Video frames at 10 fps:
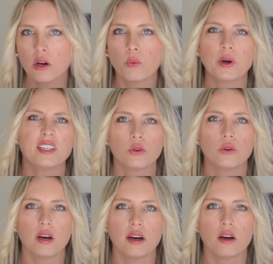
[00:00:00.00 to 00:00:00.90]
We
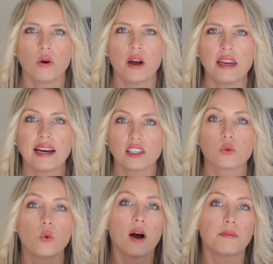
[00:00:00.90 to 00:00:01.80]
do an
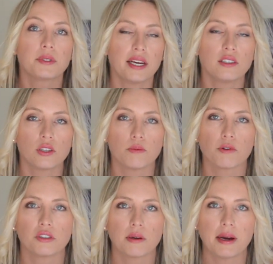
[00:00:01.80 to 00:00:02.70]
actual update to the
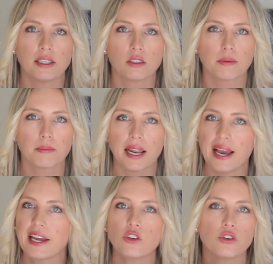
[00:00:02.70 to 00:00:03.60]
project management plan.